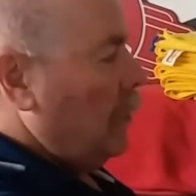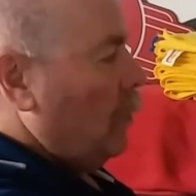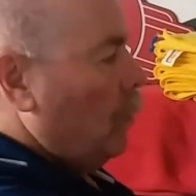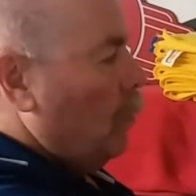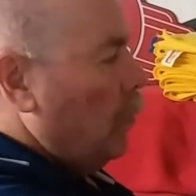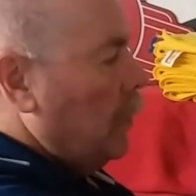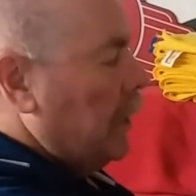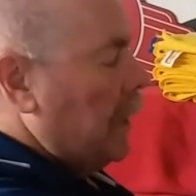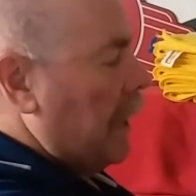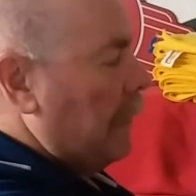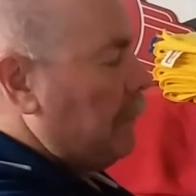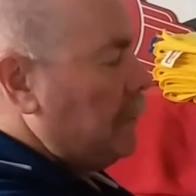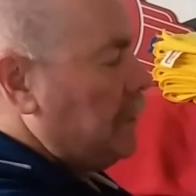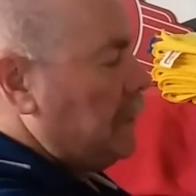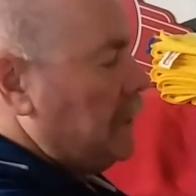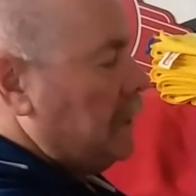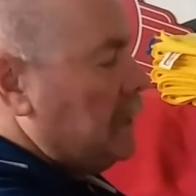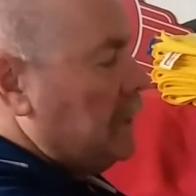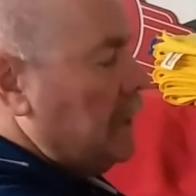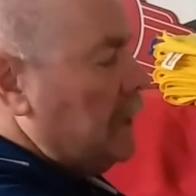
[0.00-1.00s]
what happens
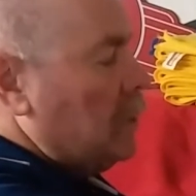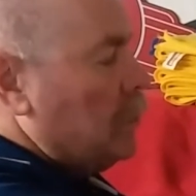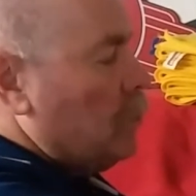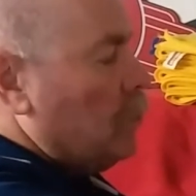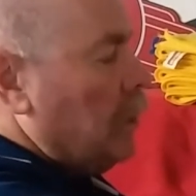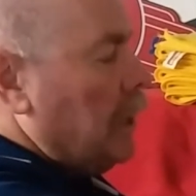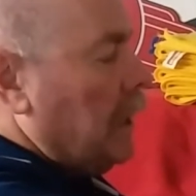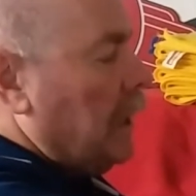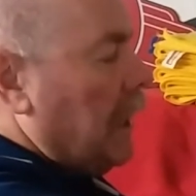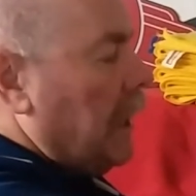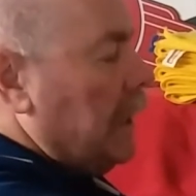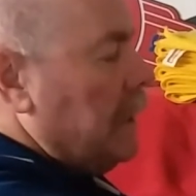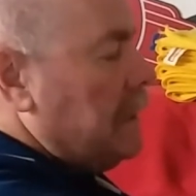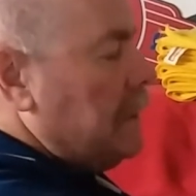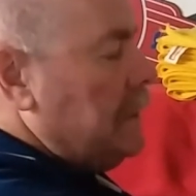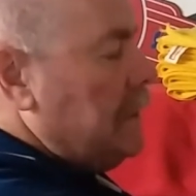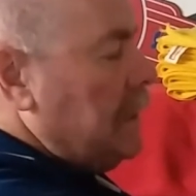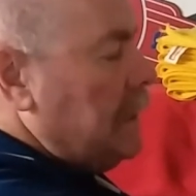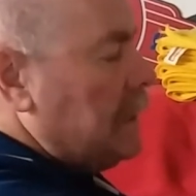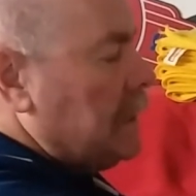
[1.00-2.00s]
is this relay
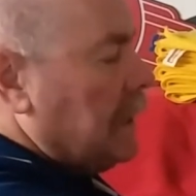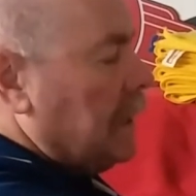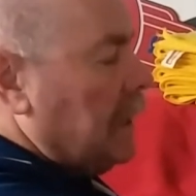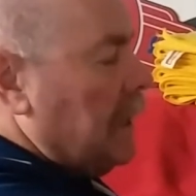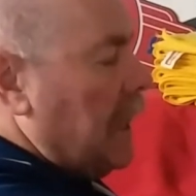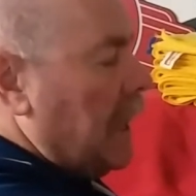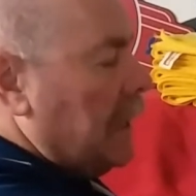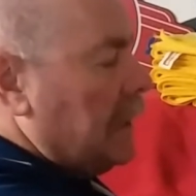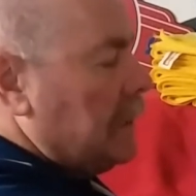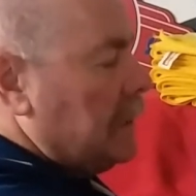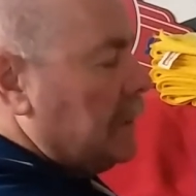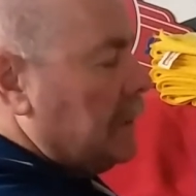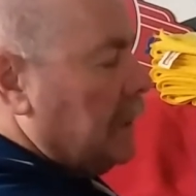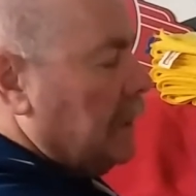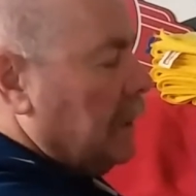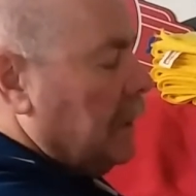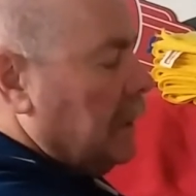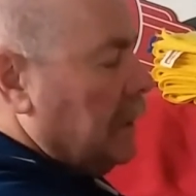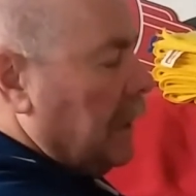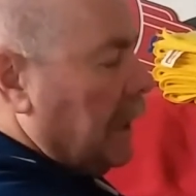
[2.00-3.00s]
disconnects
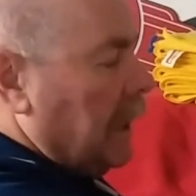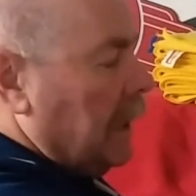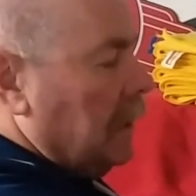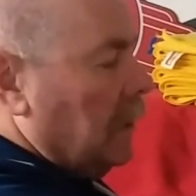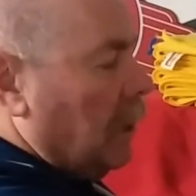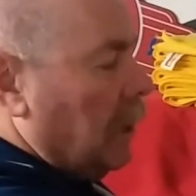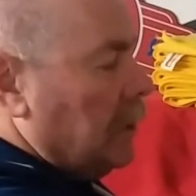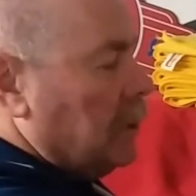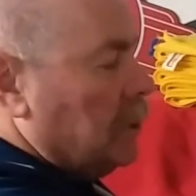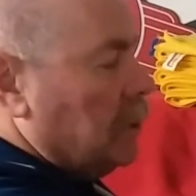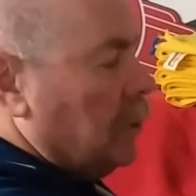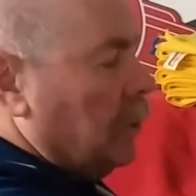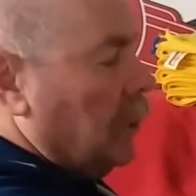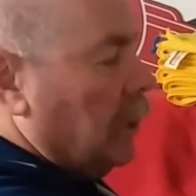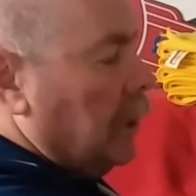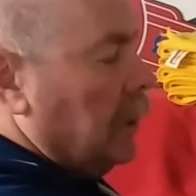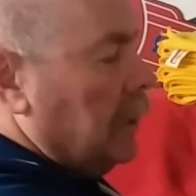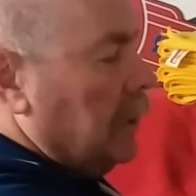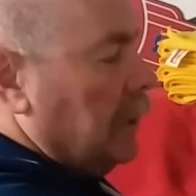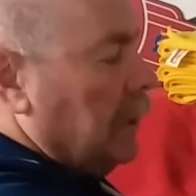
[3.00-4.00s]
the headlight
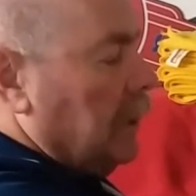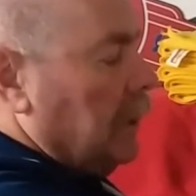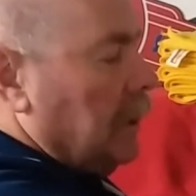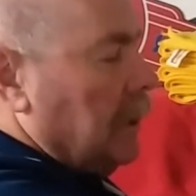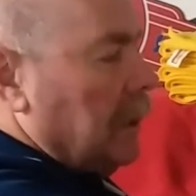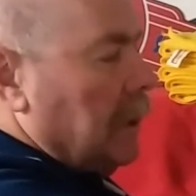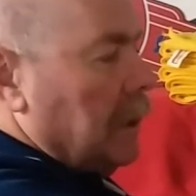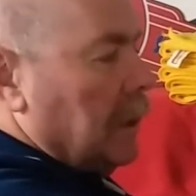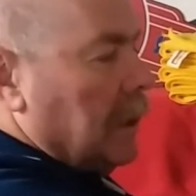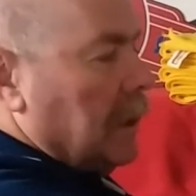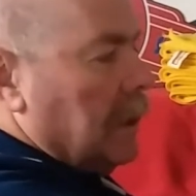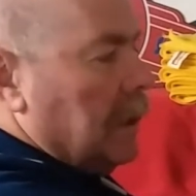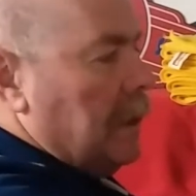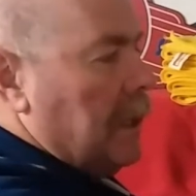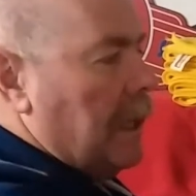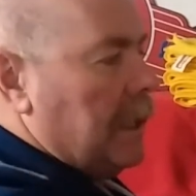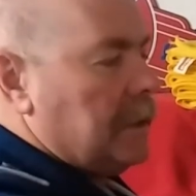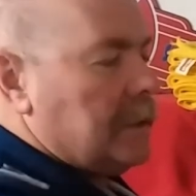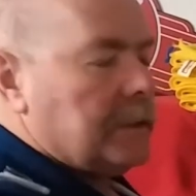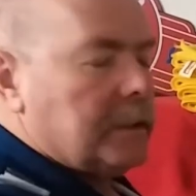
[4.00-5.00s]
circuit,
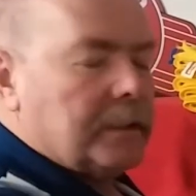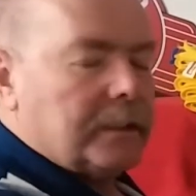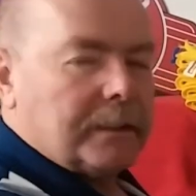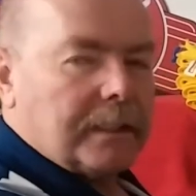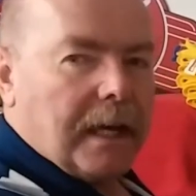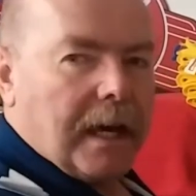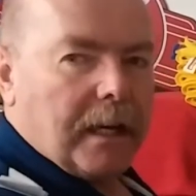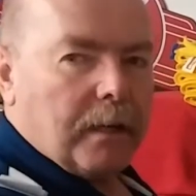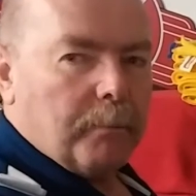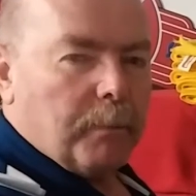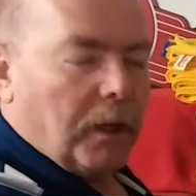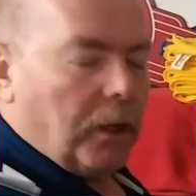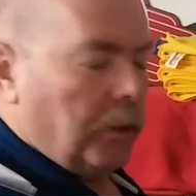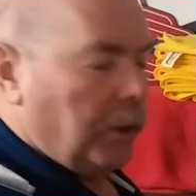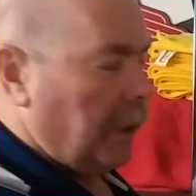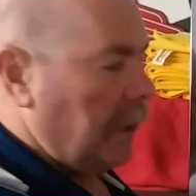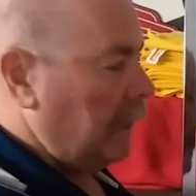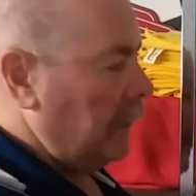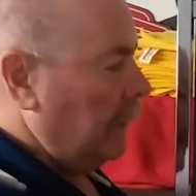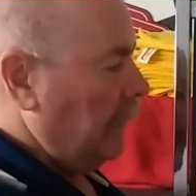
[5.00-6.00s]
connects the starter
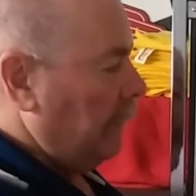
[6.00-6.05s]
motor,